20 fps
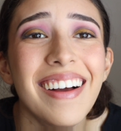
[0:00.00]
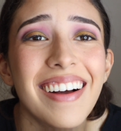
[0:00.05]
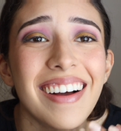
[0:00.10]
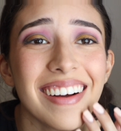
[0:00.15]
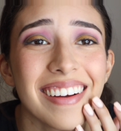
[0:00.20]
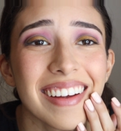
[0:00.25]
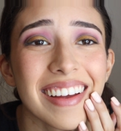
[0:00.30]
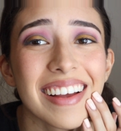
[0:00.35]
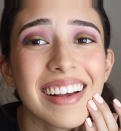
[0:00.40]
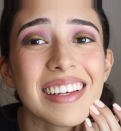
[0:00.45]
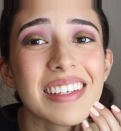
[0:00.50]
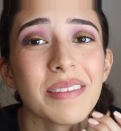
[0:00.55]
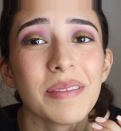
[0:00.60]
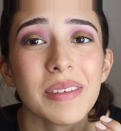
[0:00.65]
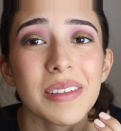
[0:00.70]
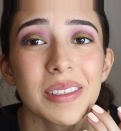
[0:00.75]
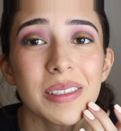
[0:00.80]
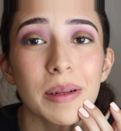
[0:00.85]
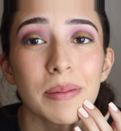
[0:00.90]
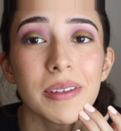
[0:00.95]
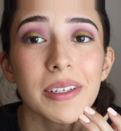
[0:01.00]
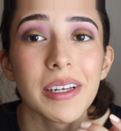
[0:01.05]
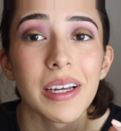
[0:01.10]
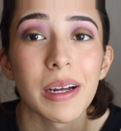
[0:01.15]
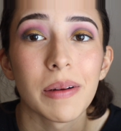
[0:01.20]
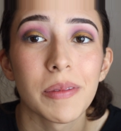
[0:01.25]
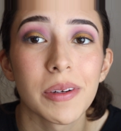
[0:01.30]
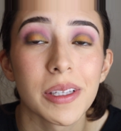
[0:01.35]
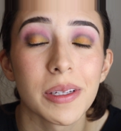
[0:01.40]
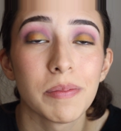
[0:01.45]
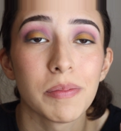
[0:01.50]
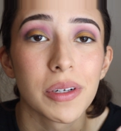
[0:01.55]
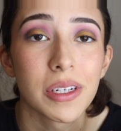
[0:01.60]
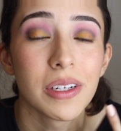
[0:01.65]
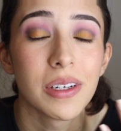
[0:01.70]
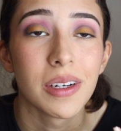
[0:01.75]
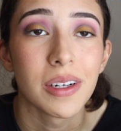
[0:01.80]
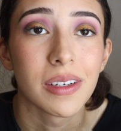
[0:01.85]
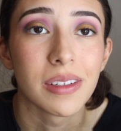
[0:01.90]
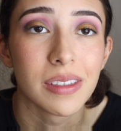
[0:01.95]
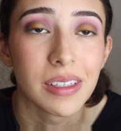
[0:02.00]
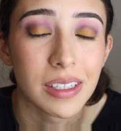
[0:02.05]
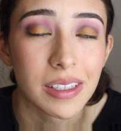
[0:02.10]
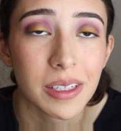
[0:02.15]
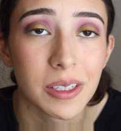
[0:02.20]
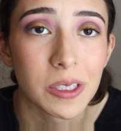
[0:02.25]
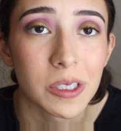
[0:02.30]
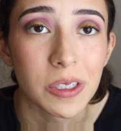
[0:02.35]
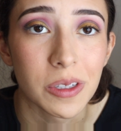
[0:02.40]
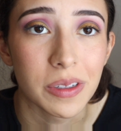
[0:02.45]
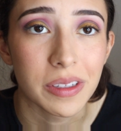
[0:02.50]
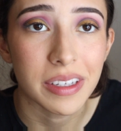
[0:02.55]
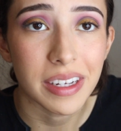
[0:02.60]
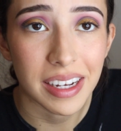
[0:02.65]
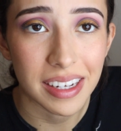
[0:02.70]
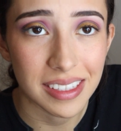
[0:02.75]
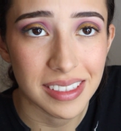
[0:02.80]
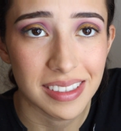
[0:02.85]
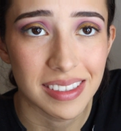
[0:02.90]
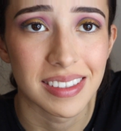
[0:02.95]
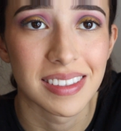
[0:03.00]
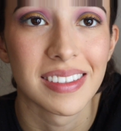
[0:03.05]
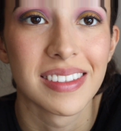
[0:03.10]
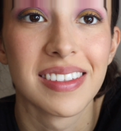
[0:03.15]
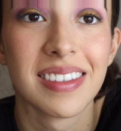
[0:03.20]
Okay guys, I'm gonna stop the camera and then put it on and then show you guys.